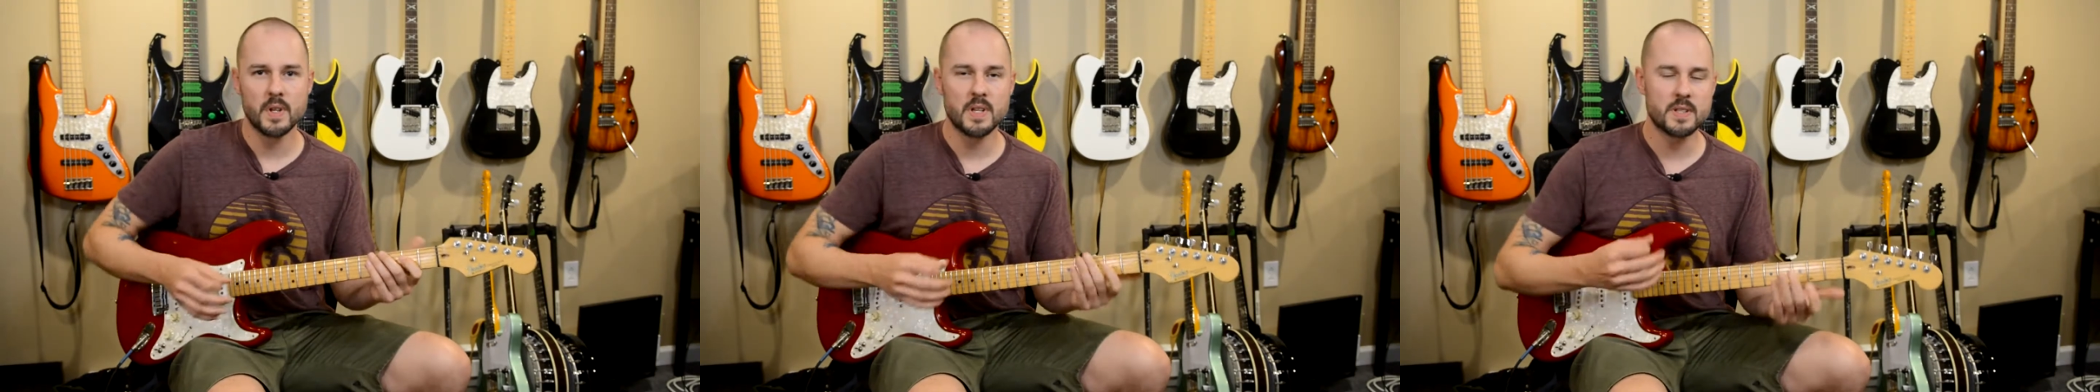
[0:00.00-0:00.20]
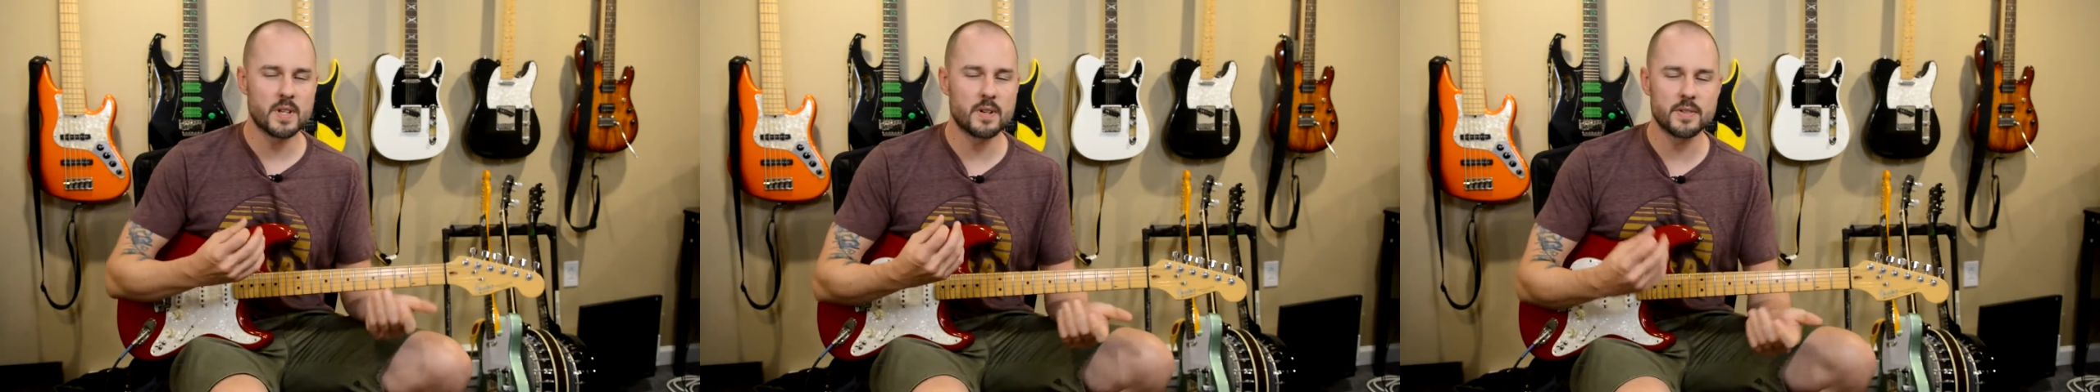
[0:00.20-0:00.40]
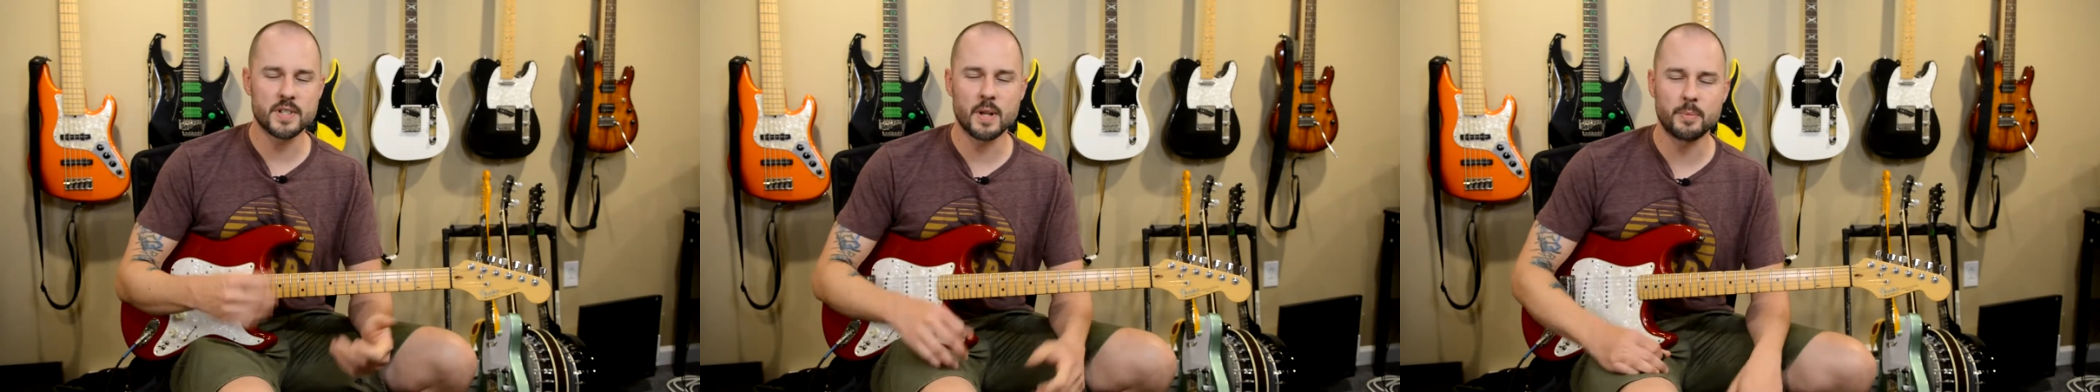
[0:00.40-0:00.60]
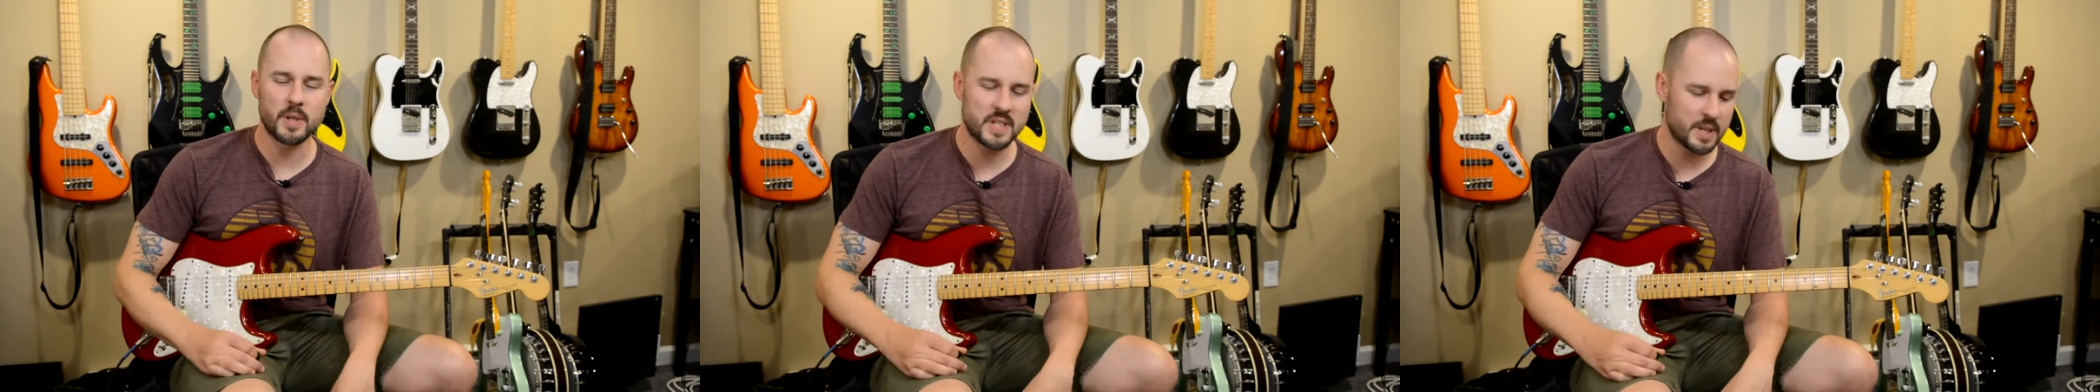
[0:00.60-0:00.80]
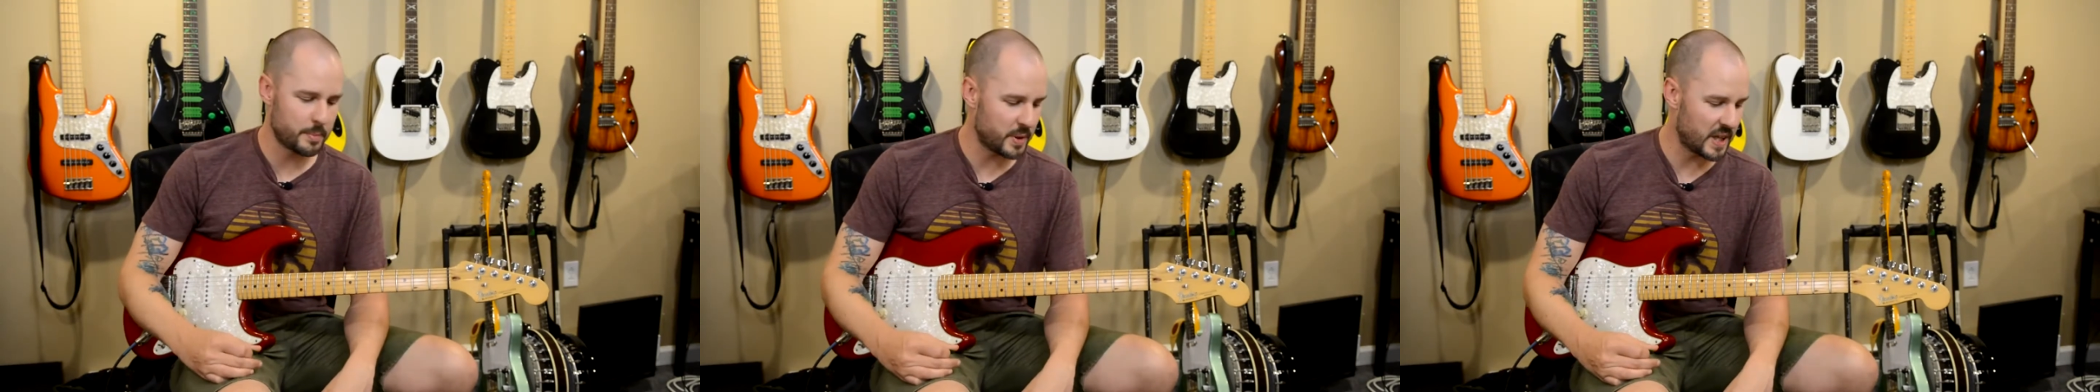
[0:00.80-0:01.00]
So
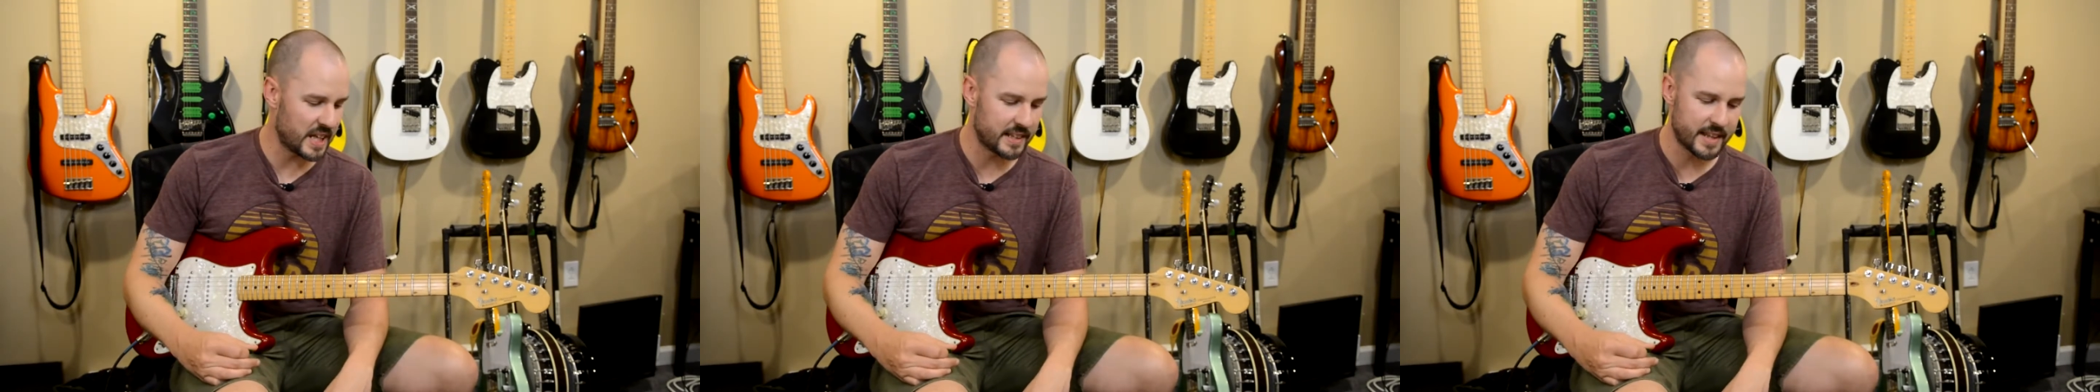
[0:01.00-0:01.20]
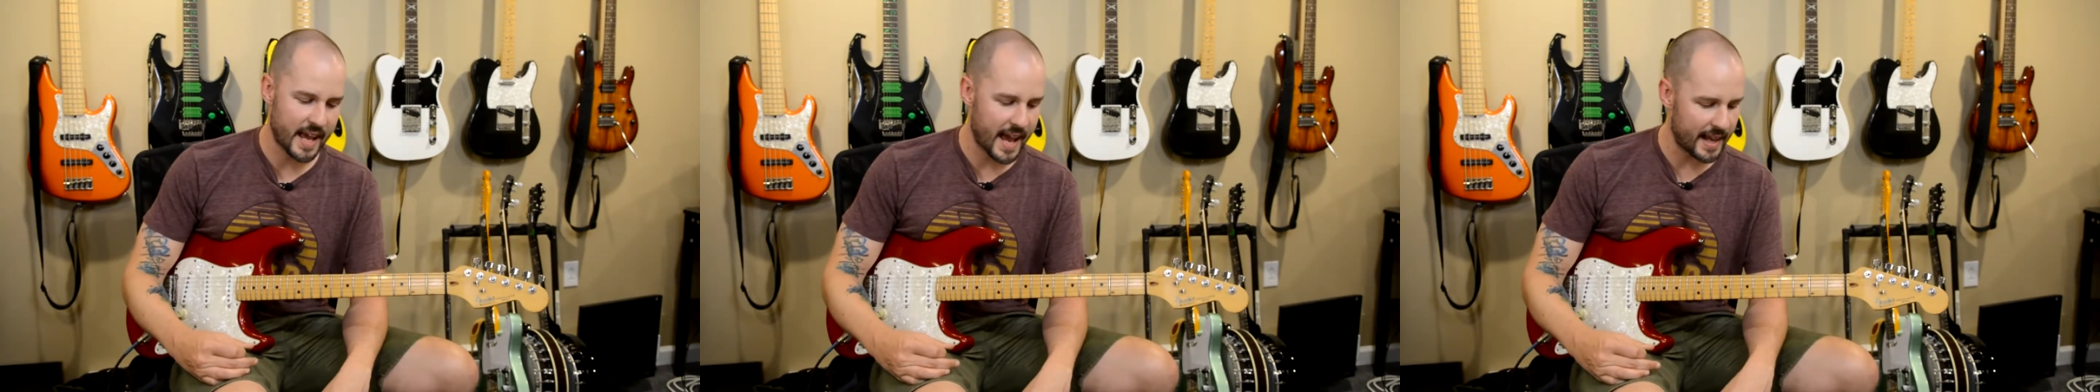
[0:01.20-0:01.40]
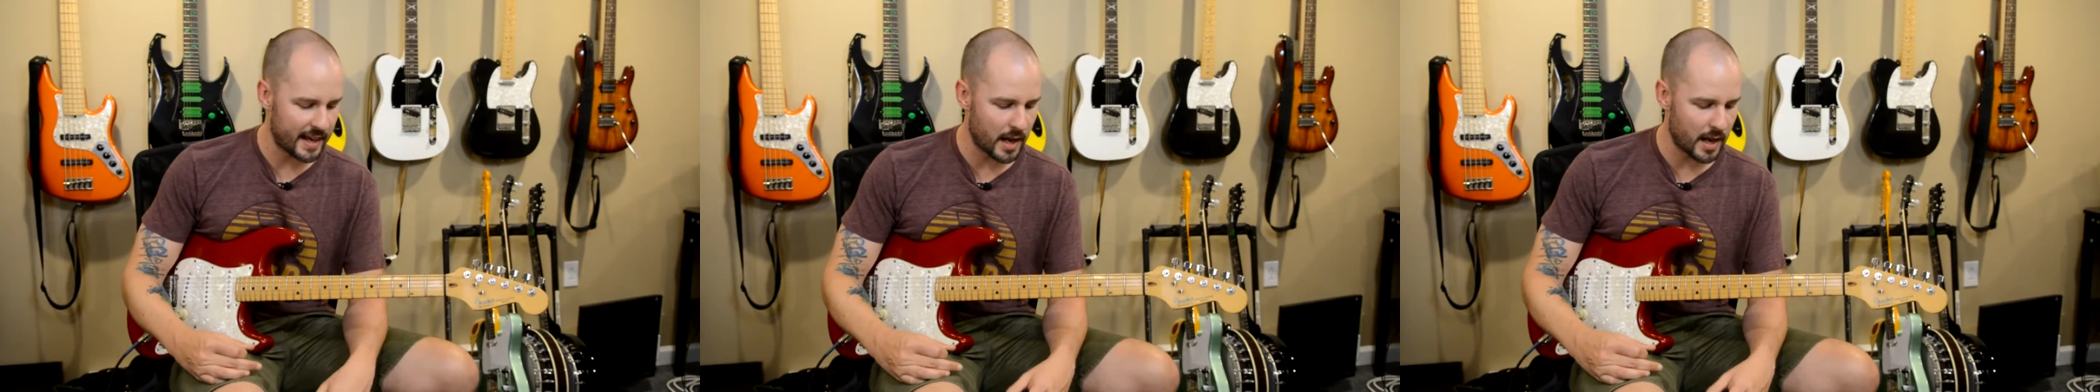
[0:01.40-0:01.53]
something simple like that.